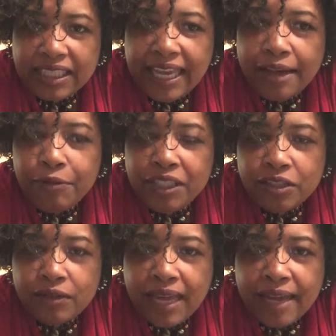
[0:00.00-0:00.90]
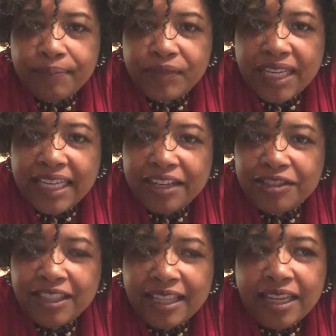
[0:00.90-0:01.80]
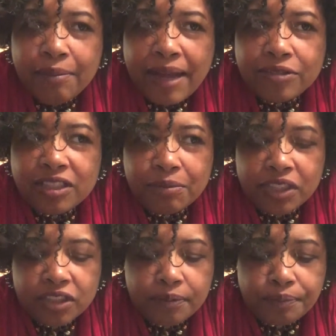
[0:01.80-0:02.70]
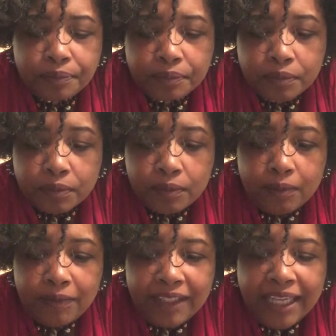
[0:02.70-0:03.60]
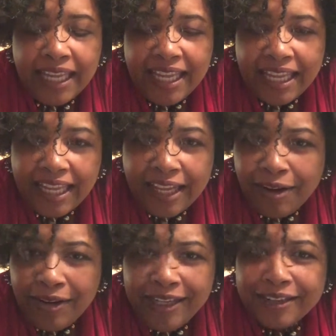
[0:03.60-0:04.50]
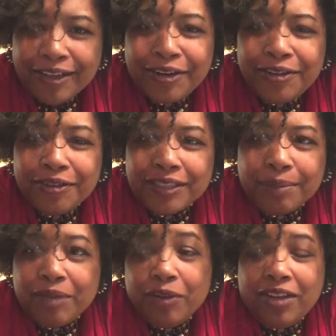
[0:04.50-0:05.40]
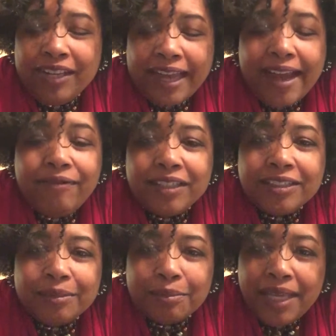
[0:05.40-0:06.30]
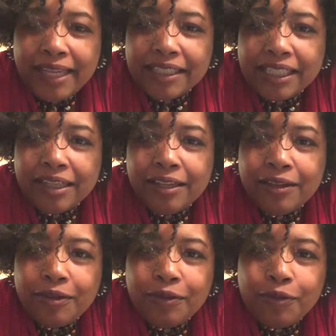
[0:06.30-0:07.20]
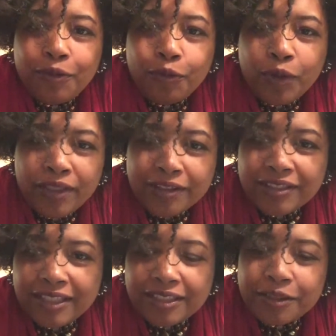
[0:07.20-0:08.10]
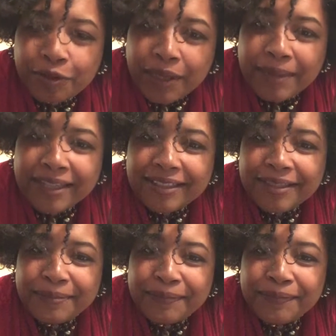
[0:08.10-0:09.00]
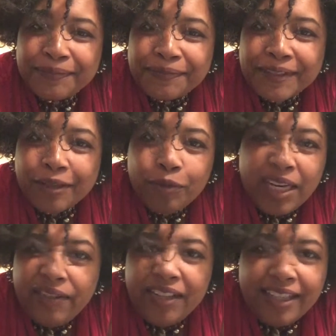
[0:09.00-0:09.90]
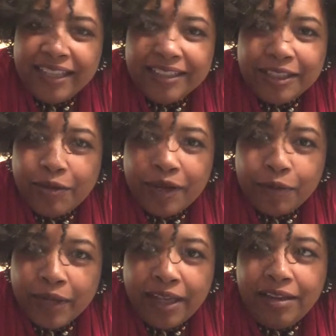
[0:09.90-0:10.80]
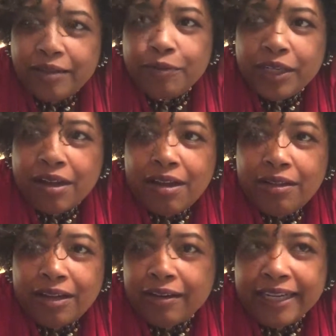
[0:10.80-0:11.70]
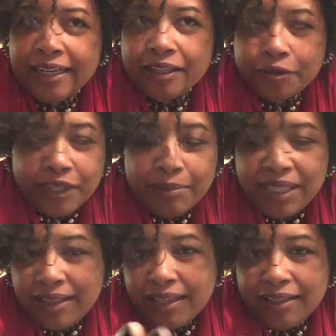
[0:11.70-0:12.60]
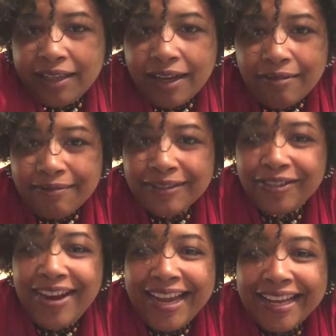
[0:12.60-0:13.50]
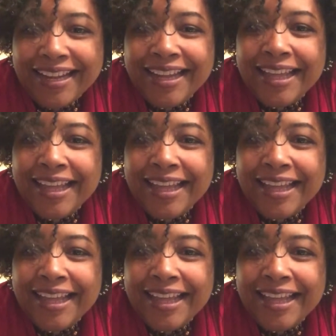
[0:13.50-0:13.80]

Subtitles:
Can we do that? And here's the thing about submission. It only occurs, I mean, we only have to submit when there's disagreement. When everything is going well and we all are in agreement, then, great.